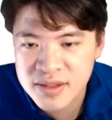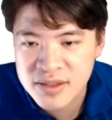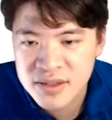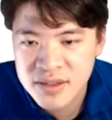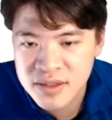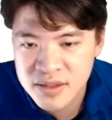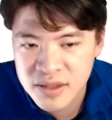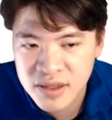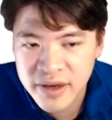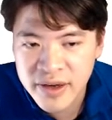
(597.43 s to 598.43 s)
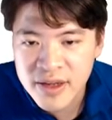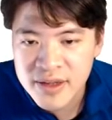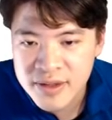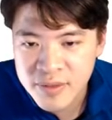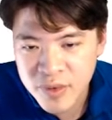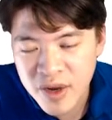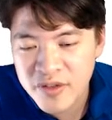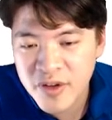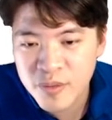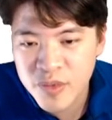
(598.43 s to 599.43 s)
This is the kind
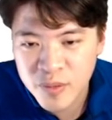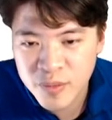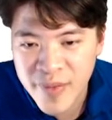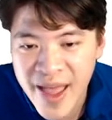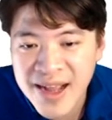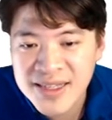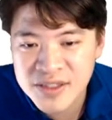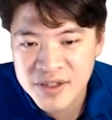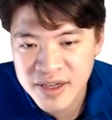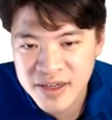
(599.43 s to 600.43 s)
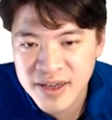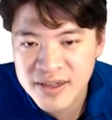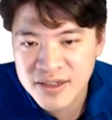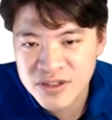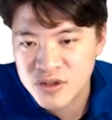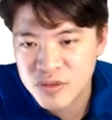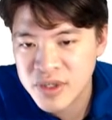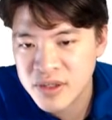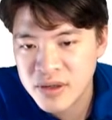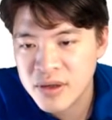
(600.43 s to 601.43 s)
of the max you can get,
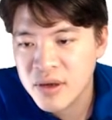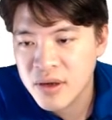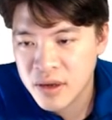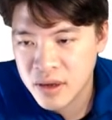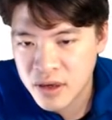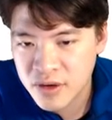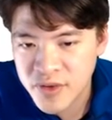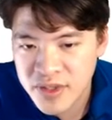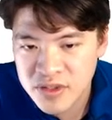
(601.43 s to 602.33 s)
assuming things go